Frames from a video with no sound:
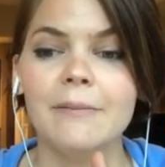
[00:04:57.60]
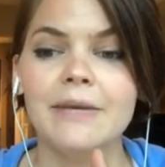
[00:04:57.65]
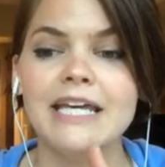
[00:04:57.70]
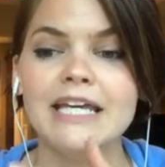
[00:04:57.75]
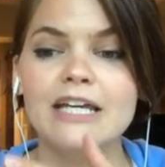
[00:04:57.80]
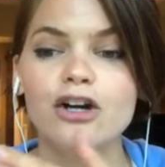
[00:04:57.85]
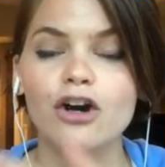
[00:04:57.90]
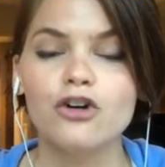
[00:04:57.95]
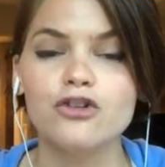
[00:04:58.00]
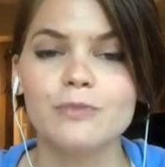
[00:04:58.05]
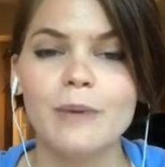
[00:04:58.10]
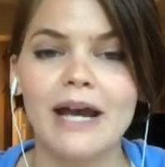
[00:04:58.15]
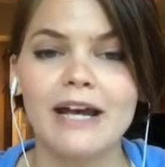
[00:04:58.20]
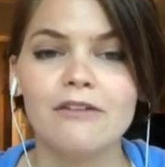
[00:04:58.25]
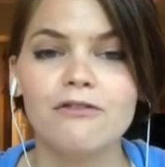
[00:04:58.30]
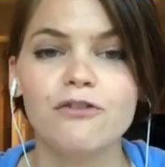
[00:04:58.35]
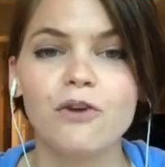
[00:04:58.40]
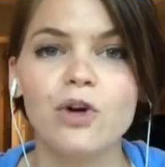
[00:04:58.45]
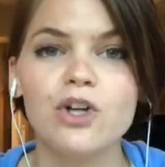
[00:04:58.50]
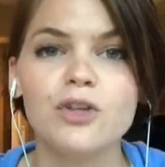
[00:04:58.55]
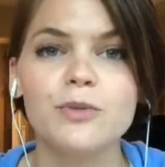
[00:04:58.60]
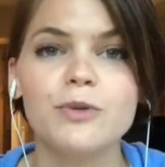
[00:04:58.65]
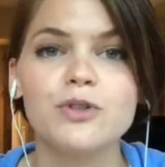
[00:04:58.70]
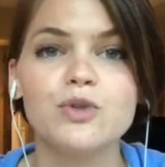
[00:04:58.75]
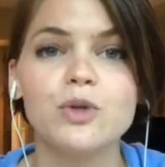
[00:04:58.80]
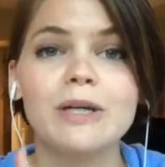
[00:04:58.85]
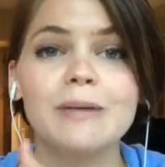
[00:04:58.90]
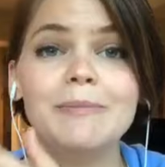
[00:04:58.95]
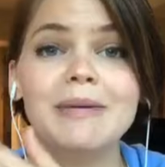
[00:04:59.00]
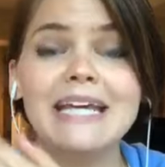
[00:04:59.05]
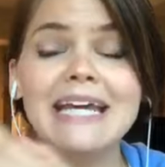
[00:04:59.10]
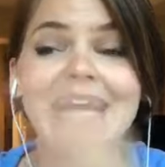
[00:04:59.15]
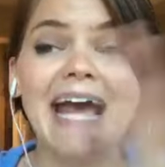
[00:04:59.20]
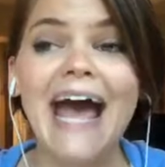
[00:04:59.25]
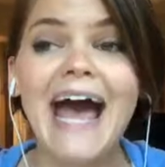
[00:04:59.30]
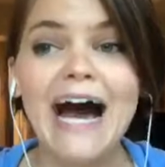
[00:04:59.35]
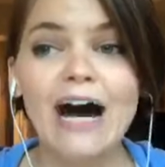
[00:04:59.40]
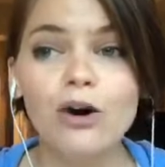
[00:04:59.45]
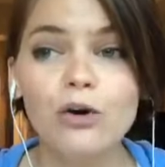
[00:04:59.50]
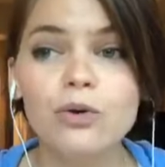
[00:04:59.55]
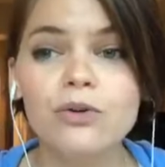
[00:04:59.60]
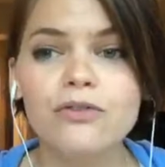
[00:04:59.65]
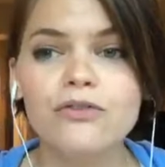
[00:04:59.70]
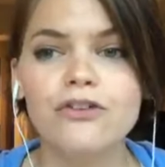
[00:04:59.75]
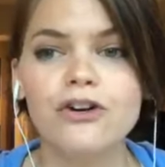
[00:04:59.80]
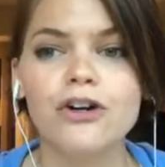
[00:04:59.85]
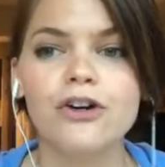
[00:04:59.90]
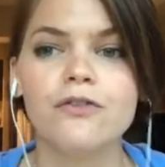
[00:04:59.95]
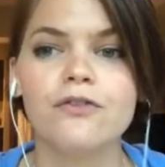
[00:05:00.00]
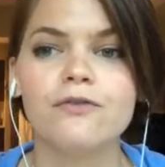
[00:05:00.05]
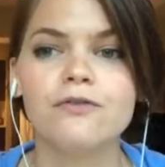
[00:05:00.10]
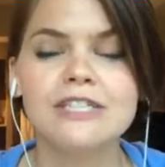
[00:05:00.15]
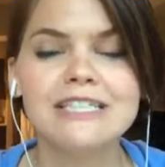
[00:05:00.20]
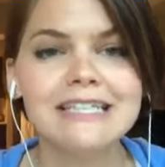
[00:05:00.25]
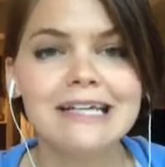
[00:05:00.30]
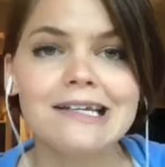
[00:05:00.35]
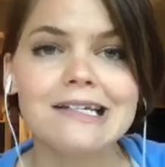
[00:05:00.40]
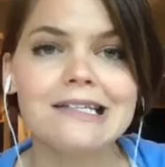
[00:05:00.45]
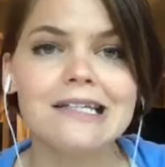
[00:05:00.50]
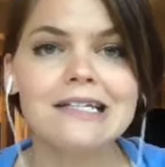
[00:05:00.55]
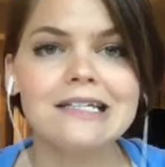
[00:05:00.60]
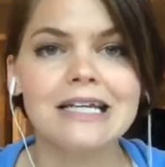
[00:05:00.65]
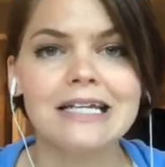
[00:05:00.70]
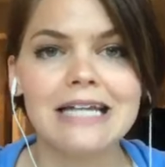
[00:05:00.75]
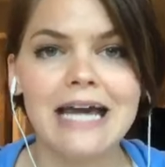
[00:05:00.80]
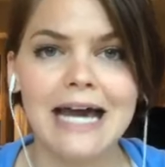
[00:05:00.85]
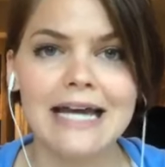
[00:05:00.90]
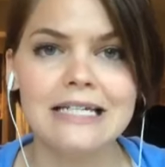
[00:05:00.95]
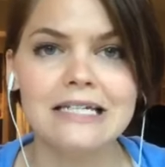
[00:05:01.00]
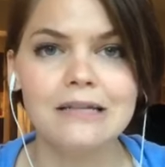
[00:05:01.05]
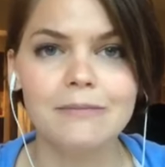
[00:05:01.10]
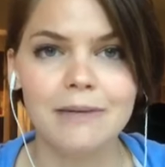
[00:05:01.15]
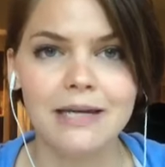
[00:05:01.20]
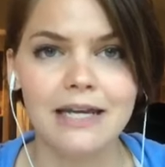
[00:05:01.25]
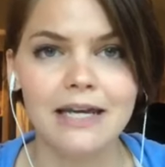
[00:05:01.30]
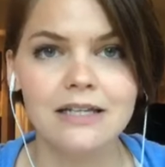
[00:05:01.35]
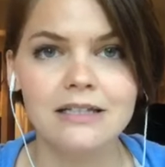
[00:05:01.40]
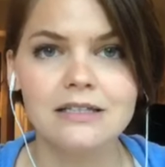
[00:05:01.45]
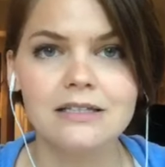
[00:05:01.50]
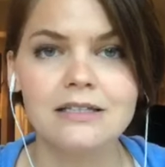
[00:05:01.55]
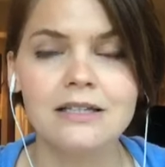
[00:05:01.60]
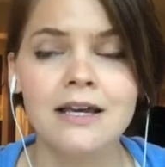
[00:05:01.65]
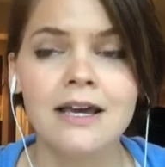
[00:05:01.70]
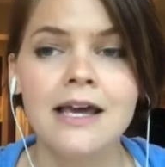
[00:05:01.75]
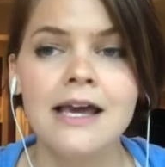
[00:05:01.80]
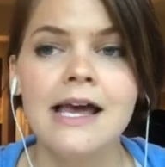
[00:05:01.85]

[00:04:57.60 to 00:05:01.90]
He goes back and forth between being out for 60 to 90 minutes